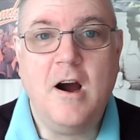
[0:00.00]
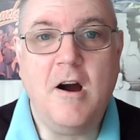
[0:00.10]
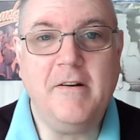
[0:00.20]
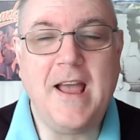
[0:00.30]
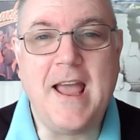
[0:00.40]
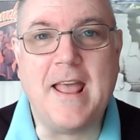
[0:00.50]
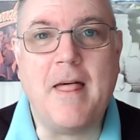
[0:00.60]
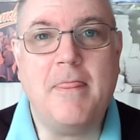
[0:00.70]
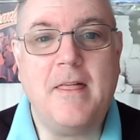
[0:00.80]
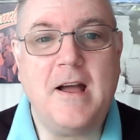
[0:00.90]
Okay,
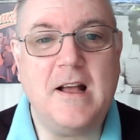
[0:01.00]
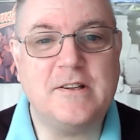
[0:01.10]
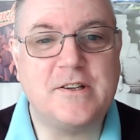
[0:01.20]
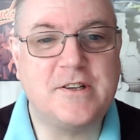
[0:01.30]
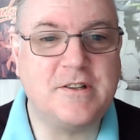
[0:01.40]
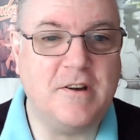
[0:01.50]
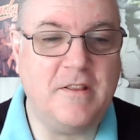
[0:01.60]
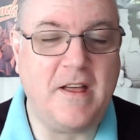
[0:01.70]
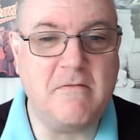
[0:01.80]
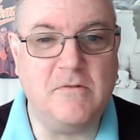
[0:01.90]
that's
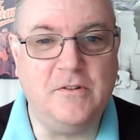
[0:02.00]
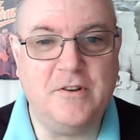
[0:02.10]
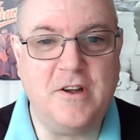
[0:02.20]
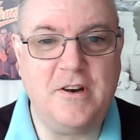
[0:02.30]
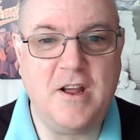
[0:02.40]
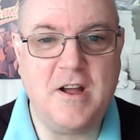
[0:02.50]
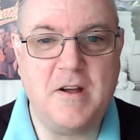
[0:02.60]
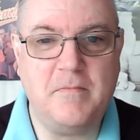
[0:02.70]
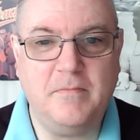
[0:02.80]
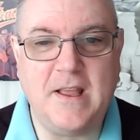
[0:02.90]
that one
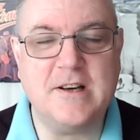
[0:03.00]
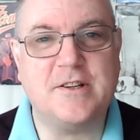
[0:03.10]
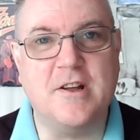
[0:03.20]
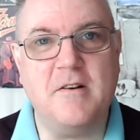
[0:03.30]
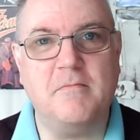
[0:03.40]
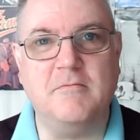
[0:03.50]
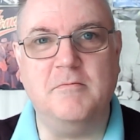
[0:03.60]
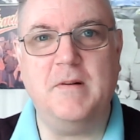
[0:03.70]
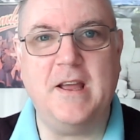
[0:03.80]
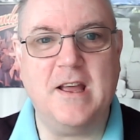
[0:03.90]
done. Next up will
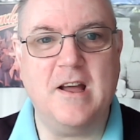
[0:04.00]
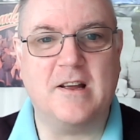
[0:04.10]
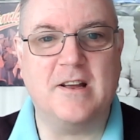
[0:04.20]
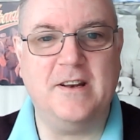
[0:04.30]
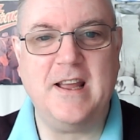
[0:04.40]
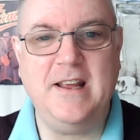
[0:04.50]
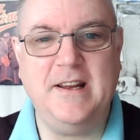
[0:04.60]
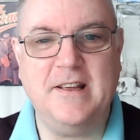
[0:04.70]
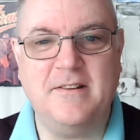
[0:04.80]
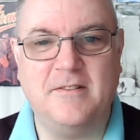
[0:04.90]
be a
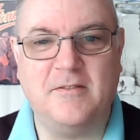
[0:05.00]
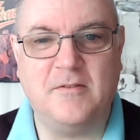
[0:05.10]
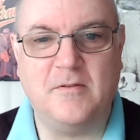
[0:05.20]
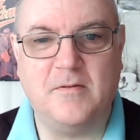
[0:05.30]
Canadian